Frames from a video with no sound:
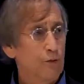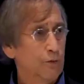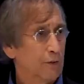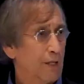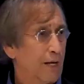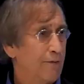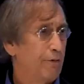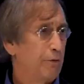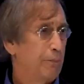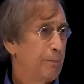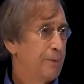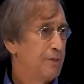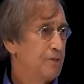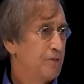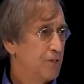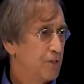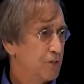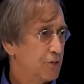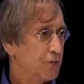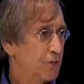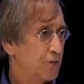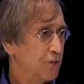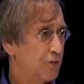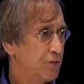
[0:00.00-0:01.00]
level
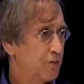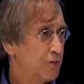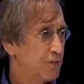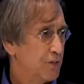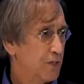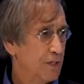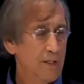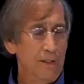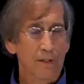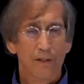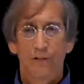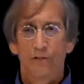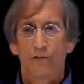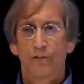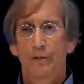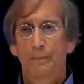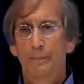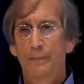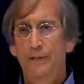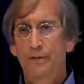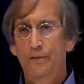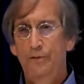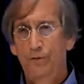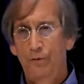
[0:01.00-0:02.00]
positions in this
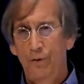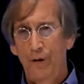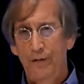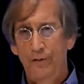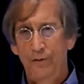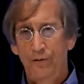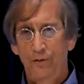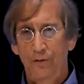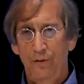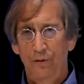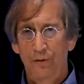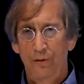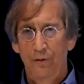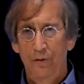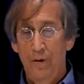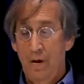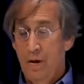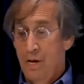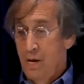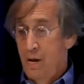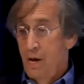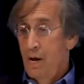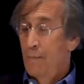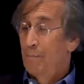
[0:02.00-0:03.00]
administration.
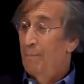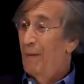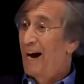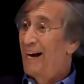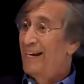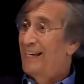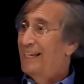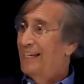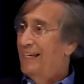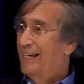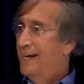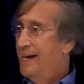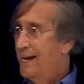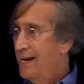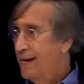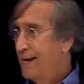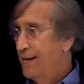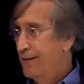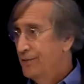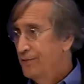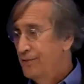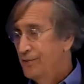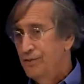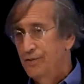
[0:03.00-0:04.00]
My
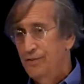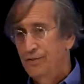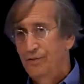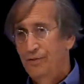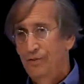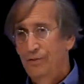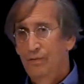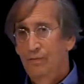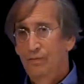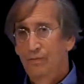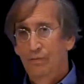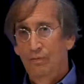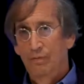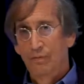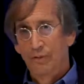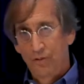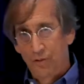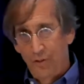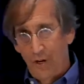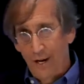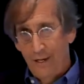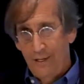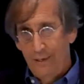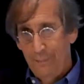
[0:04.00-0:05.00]
kids,
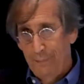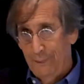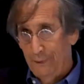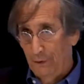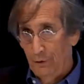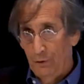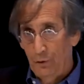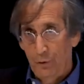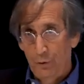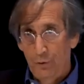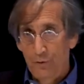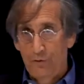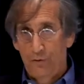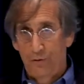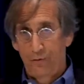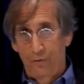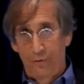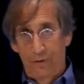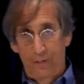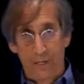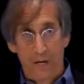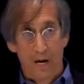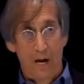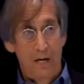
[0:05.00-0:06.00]
Jenny Miller, who's
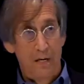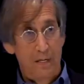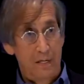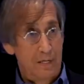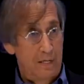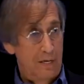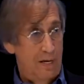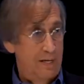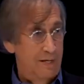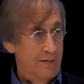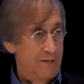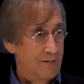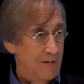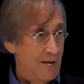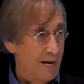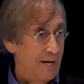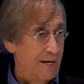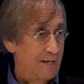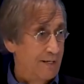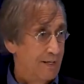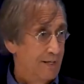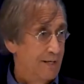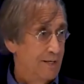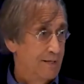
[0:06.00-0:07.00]
38, and
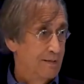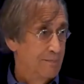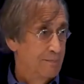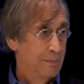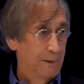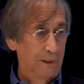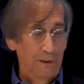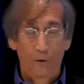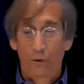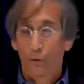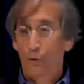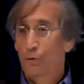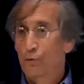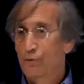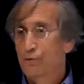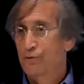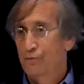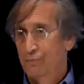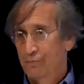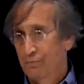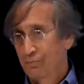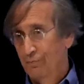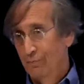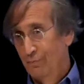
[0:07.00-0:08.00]
Danny Miller,
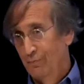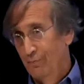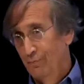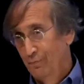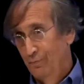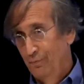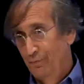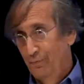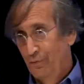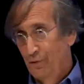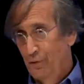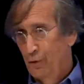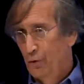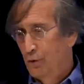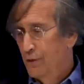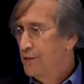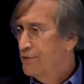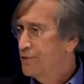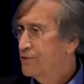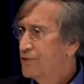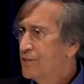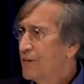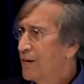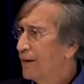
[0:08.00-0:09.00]
who's
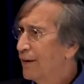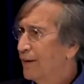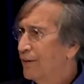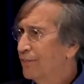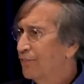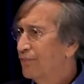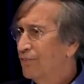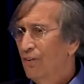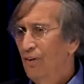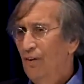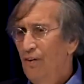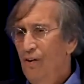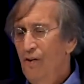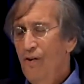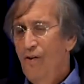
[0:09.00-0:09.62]
36,